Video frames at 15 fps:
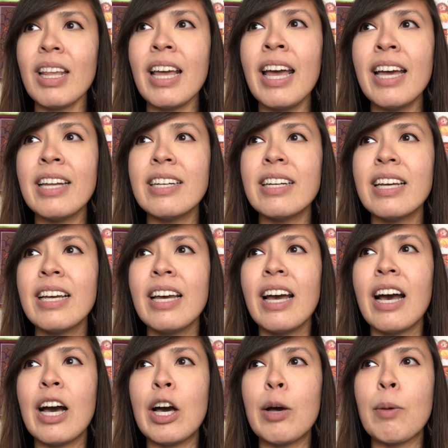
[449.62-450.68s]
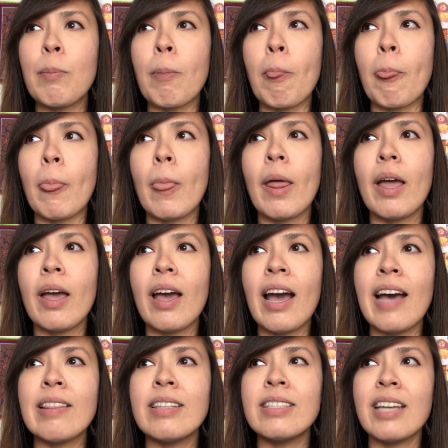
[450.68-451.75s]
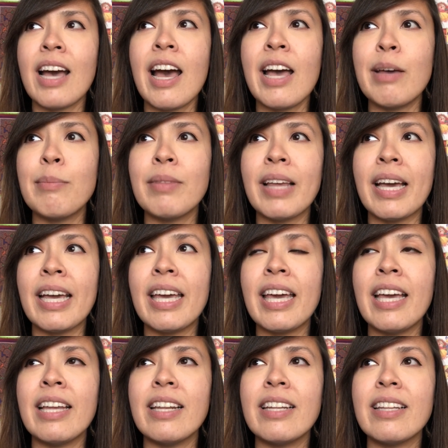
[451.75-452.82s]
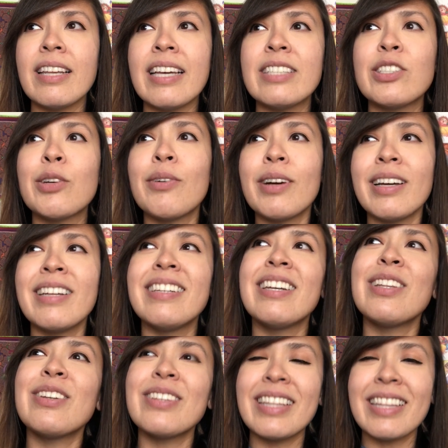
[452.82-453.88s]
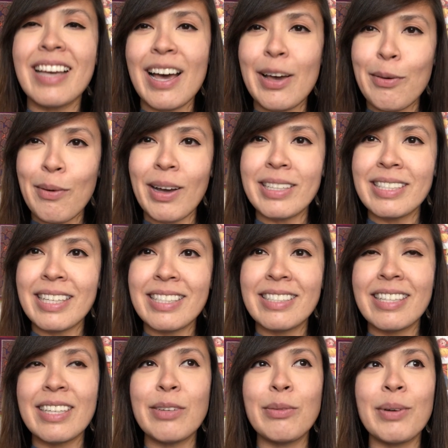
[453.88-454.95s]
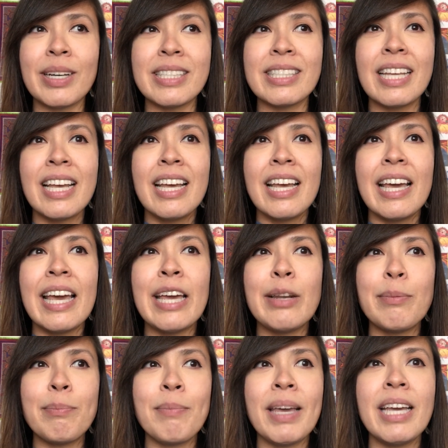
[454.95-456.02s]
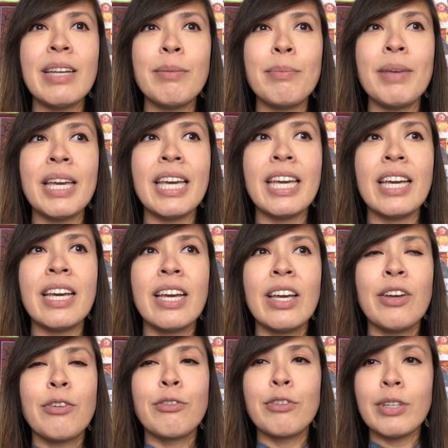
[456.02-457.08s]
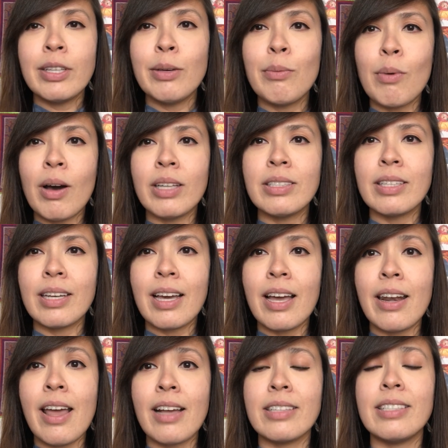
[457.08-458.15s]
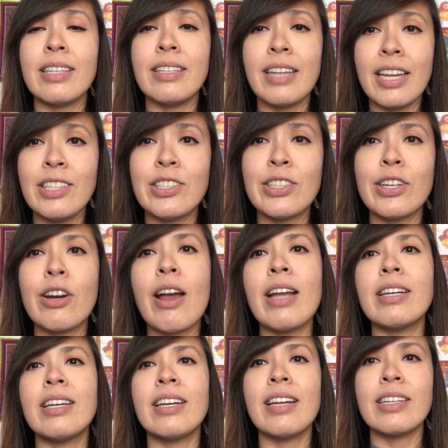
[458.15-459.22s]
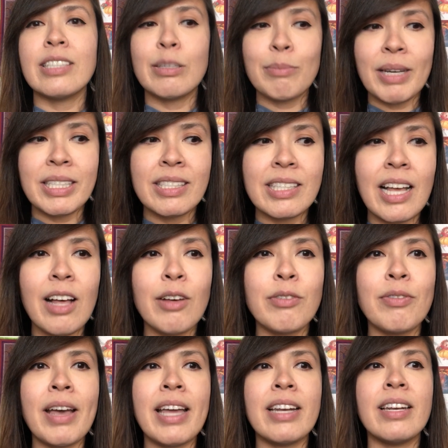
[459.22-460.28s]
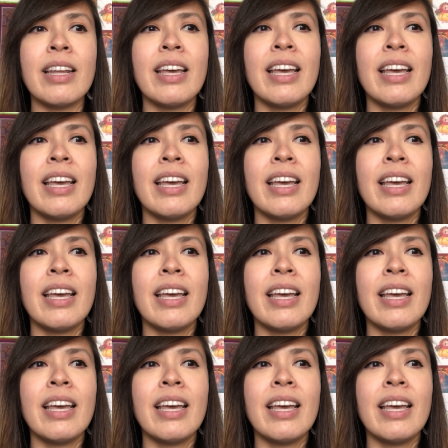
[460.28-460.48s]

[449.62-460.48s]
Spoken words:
And at the time, so another thing that ayahuasca did was it made me really want to connect to nature and connect to myself, and